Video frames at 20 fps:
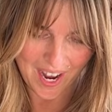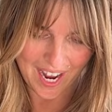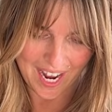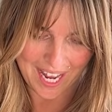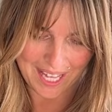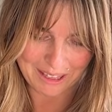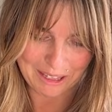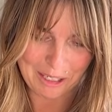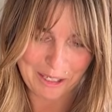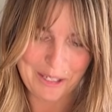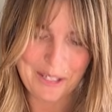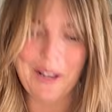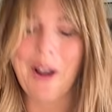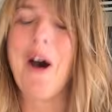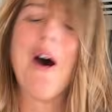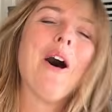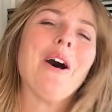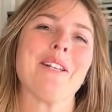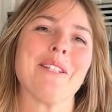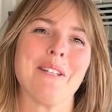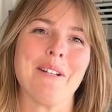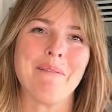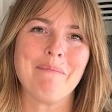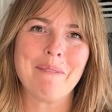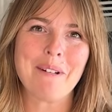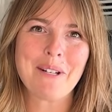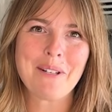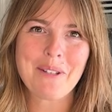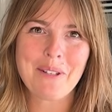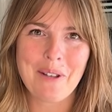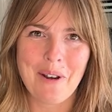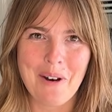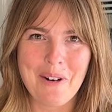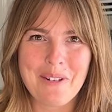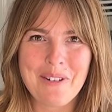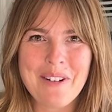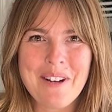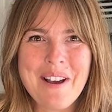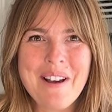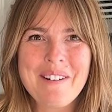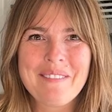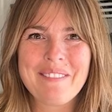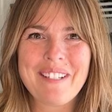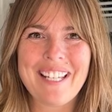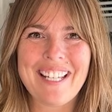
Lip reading: It looks awesome. So we